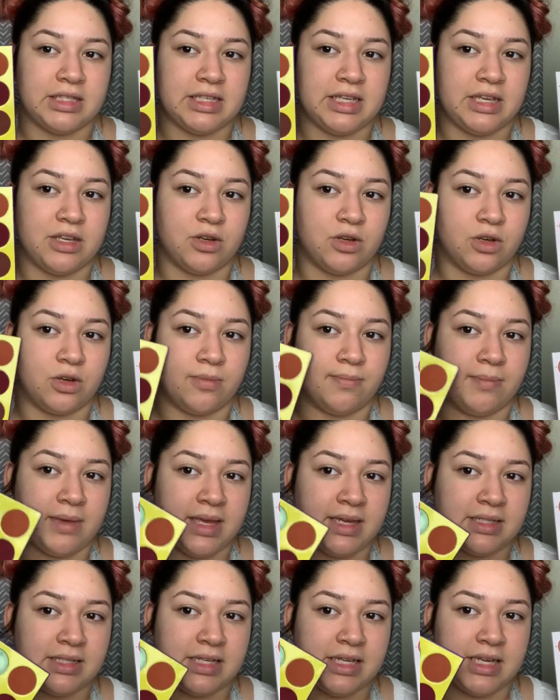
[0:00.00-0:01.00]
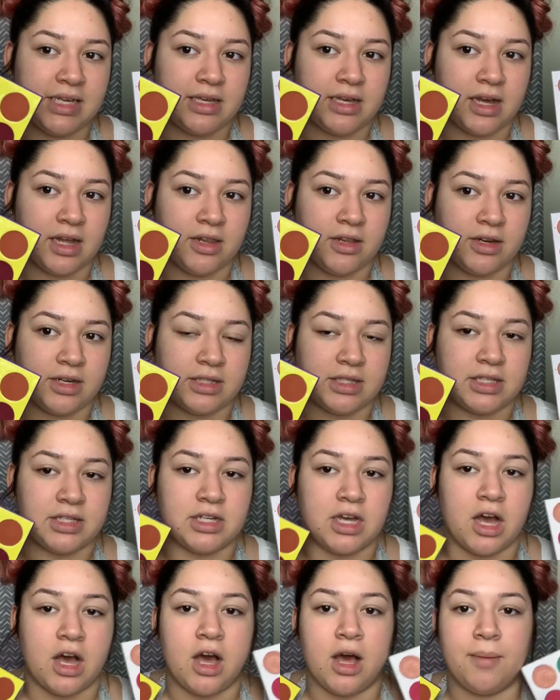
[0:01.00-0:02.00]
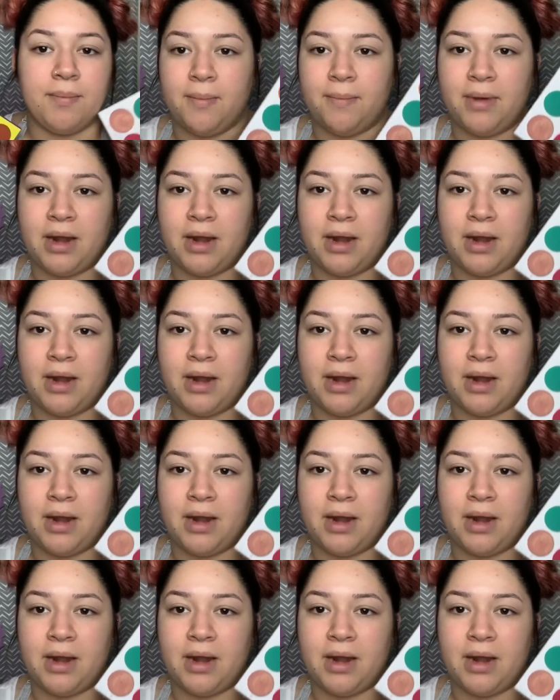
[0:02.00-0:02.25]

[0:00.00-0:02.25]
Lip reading: teal minty color at the top,